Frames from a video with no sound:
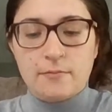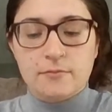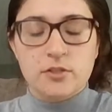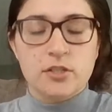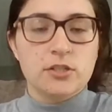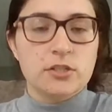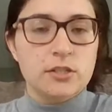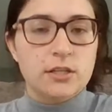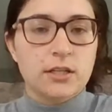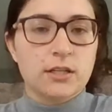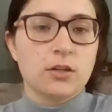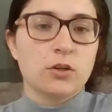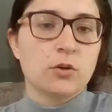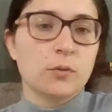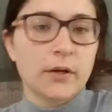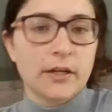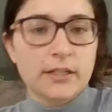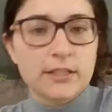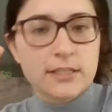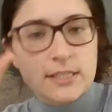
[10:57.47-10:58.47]
Just like a
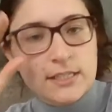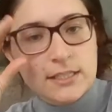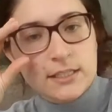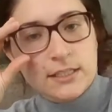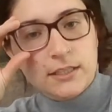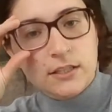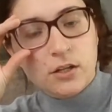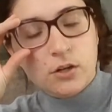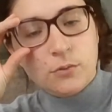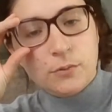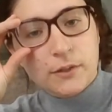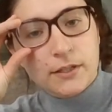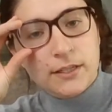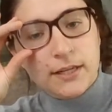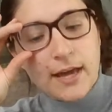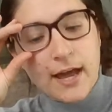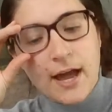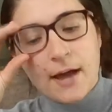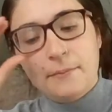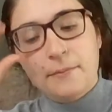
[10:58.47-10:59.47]
quick teeny little
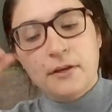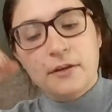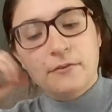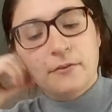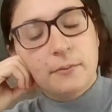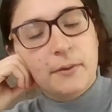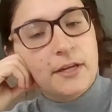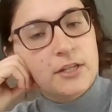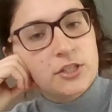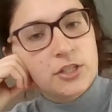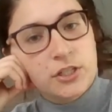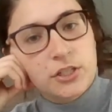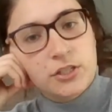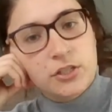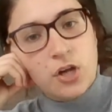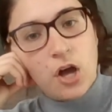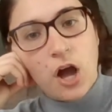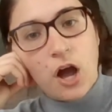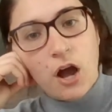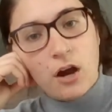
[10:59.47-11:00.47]
recap, if a patient is
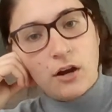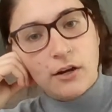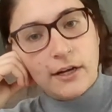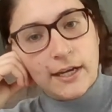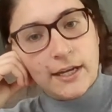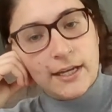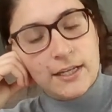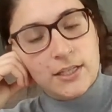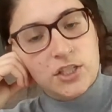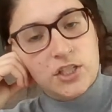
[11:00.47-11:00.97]
RH